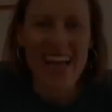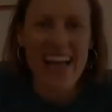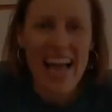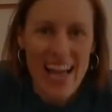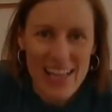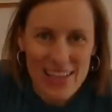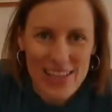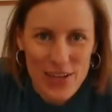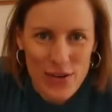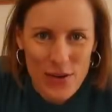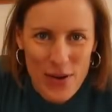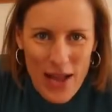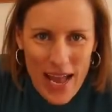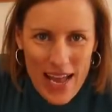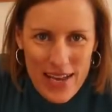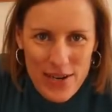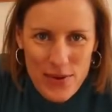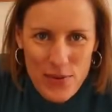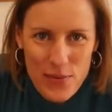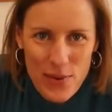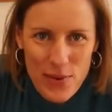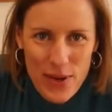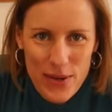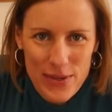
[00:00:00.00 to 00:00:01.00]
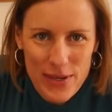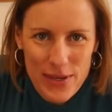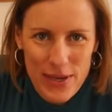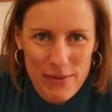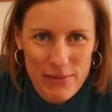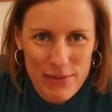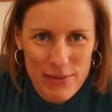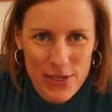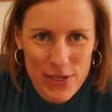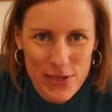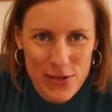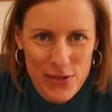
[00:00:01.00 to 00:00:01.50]
Hello and
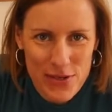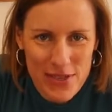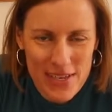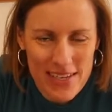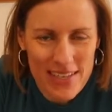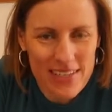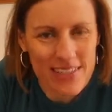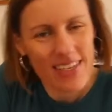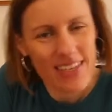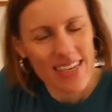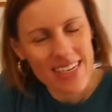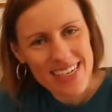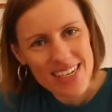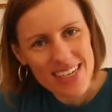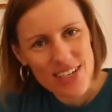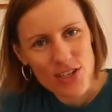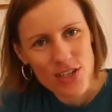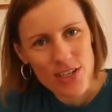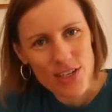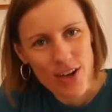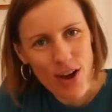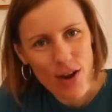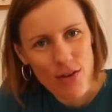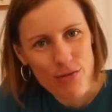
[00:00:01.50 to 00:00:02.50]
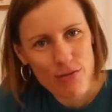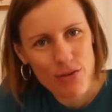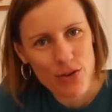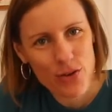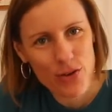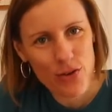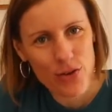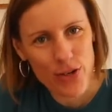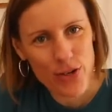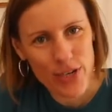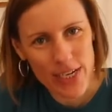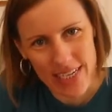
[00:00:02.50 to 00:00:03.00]
welcome to this edition of
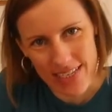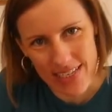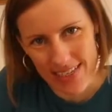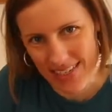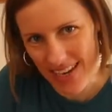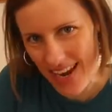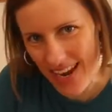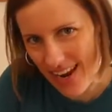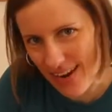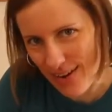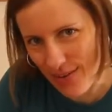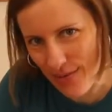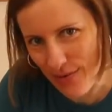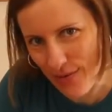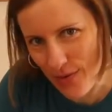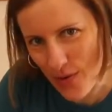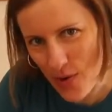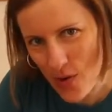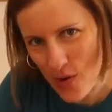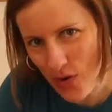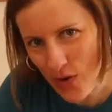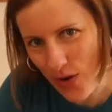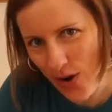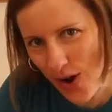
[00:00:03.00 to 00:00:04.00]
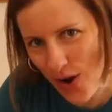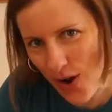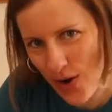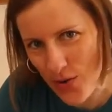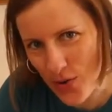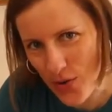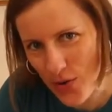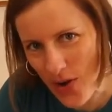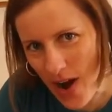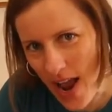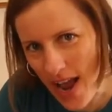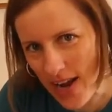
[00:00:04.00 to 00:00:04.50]
Trudy's 10 for
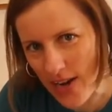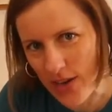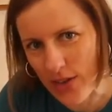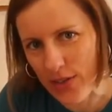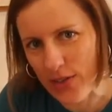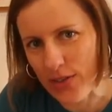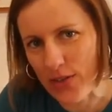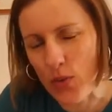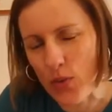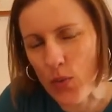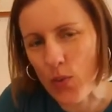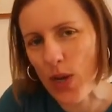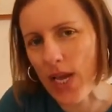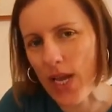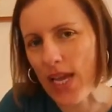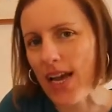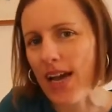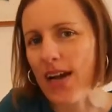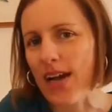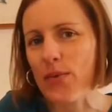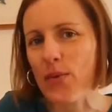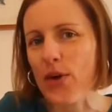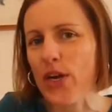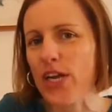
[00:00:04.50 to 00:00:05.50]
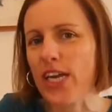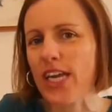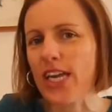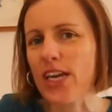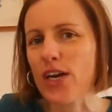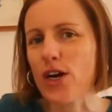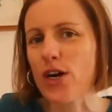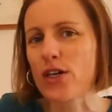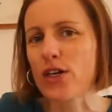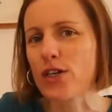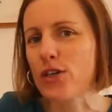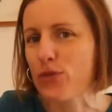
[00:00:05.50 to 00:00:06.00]
older adults. We are
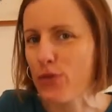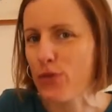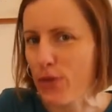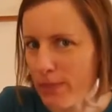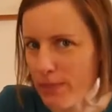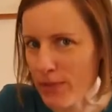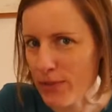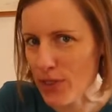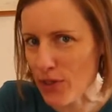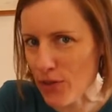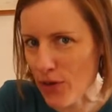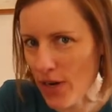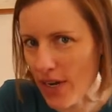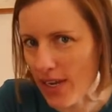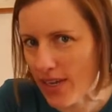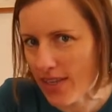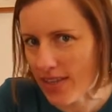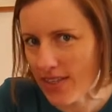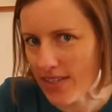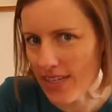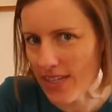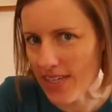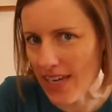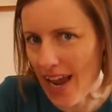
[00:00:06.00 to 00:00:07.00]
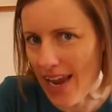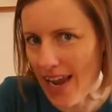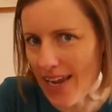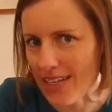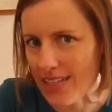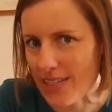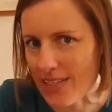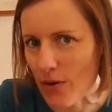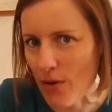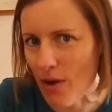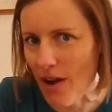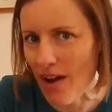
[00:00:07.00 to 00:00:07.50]
working on grip strength today,
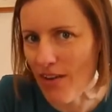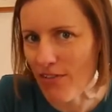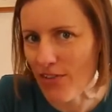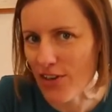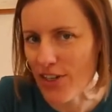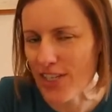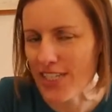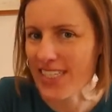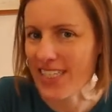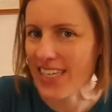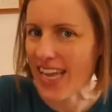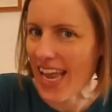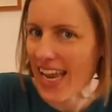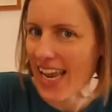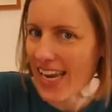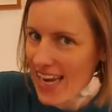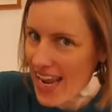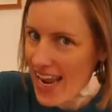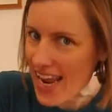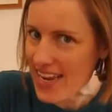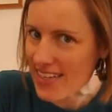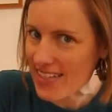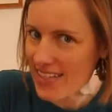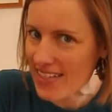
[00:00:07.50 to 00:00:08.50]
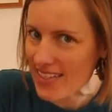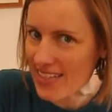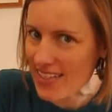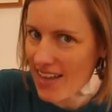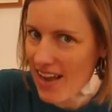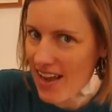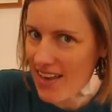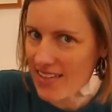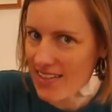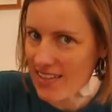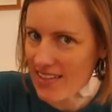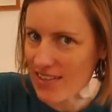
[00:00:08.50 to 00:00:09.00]
so I've got 10
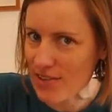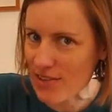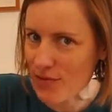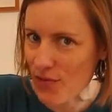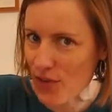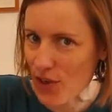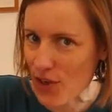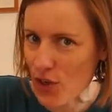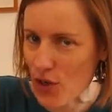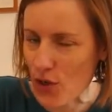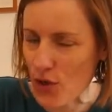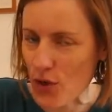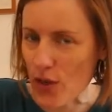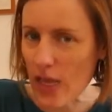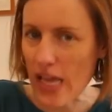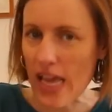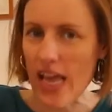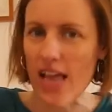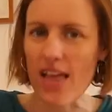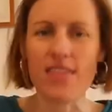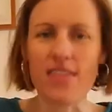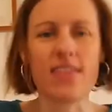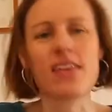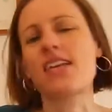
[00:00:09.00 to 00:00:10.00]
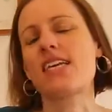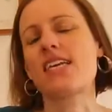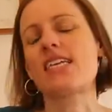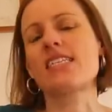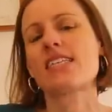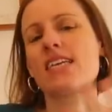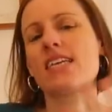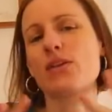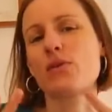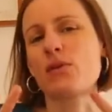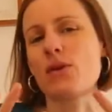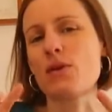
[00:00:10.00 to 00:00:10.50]
exercises for you that
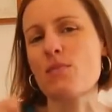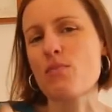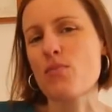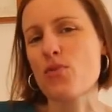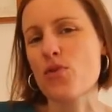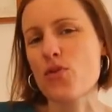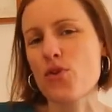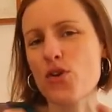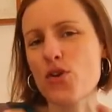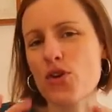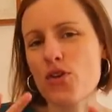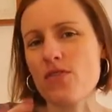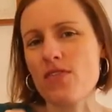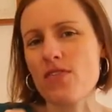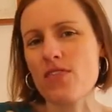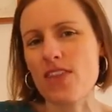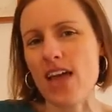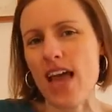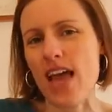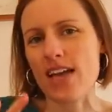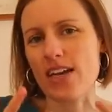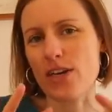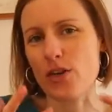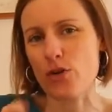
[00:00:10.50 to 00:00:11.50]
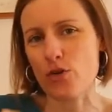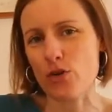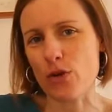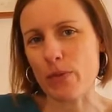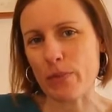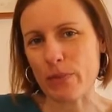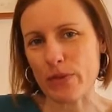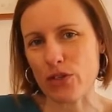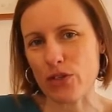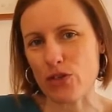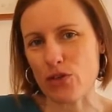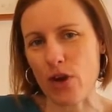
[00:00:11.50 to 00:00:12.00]
is going to improve that
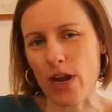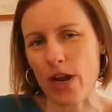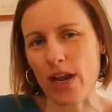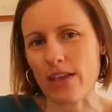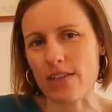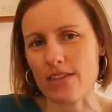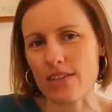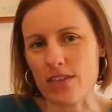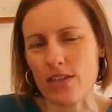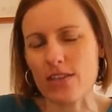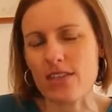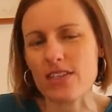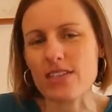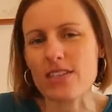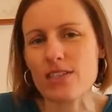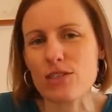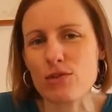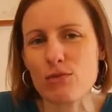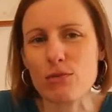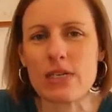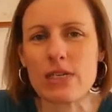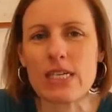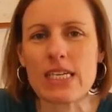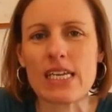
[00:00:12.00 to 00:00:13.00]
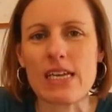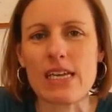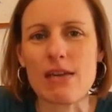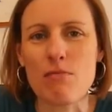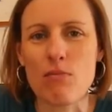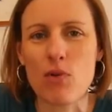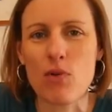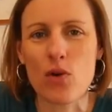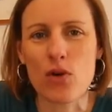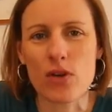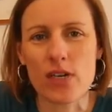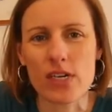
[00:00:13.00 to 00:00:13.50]
grip strength. So this is really
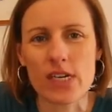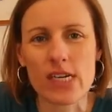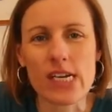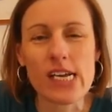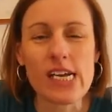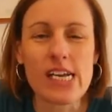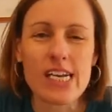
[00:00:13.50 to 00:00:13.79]
important,